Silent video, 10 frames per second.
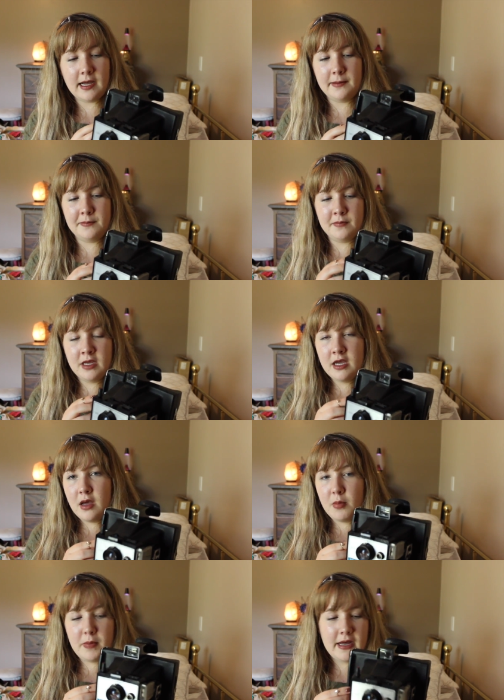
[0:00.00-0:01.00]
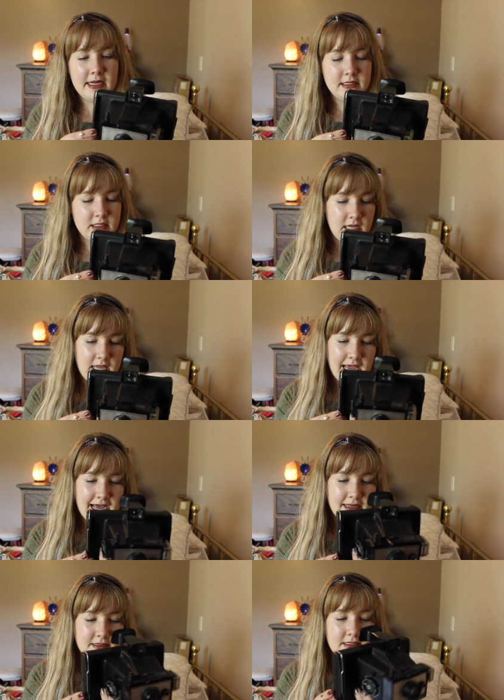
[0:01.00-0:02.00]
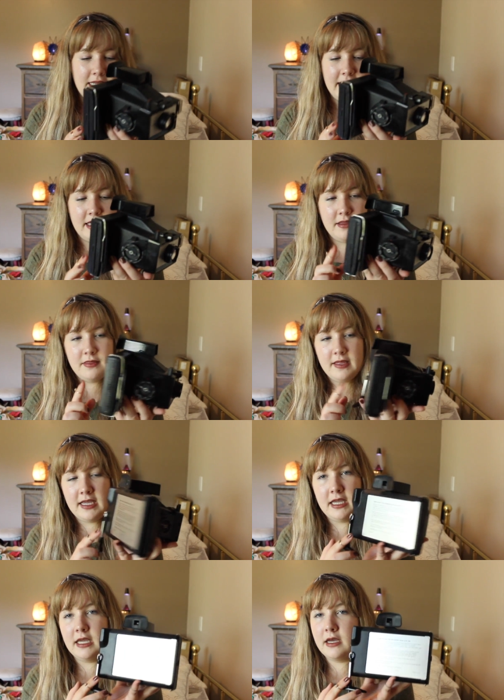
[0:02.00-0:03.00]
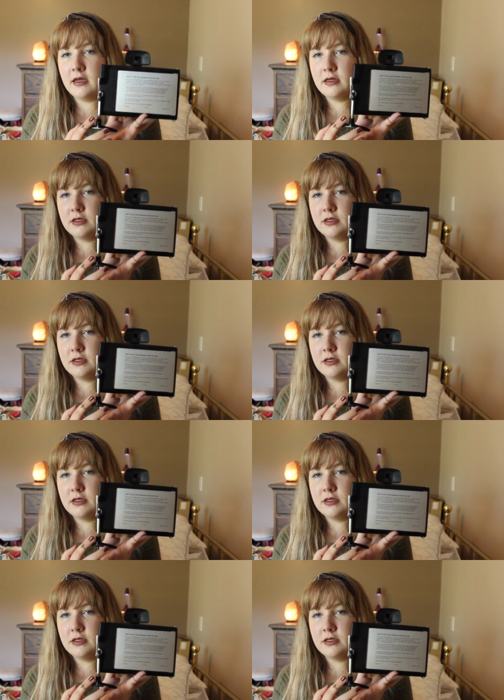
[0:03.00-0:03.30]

Um, but it has like the